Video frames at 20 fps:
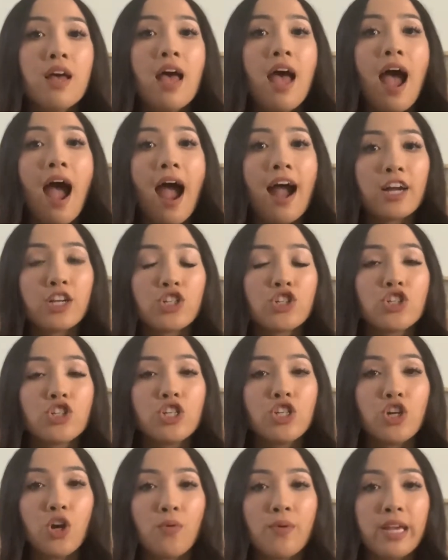actually
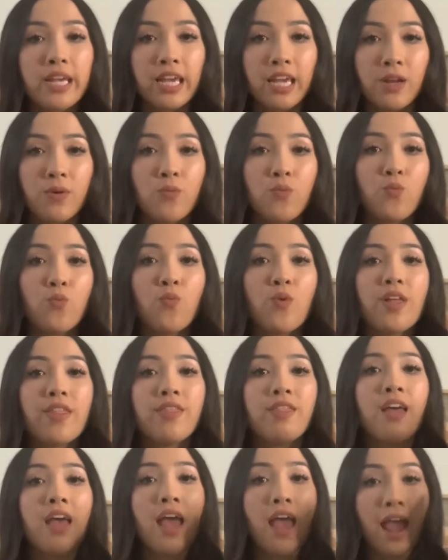going in with
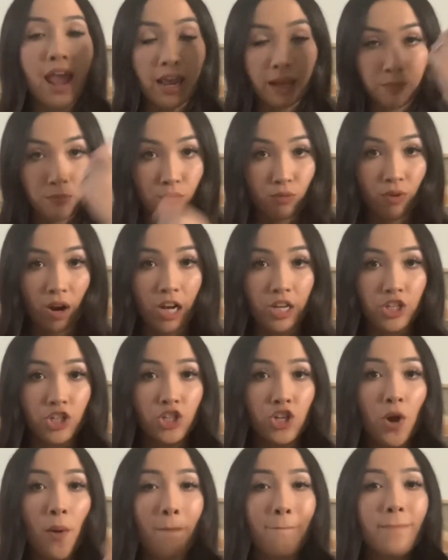a
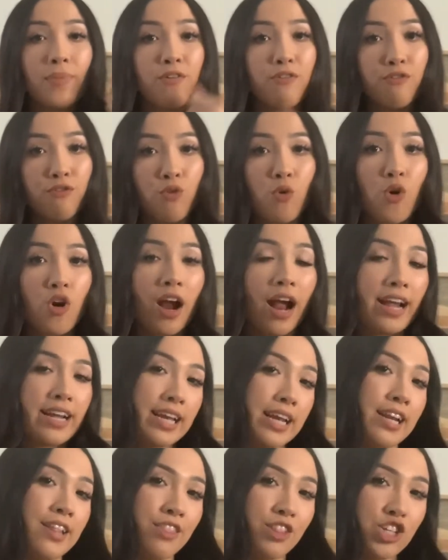brush before I
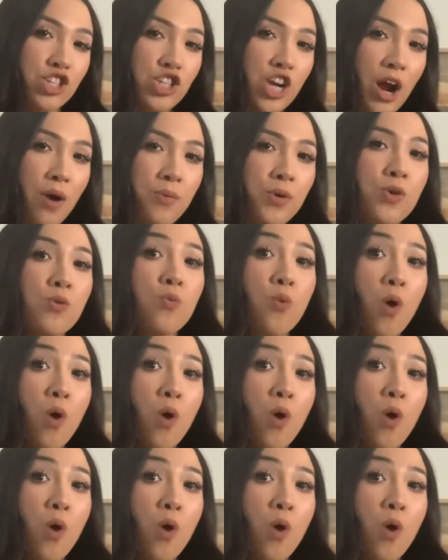get in the shower while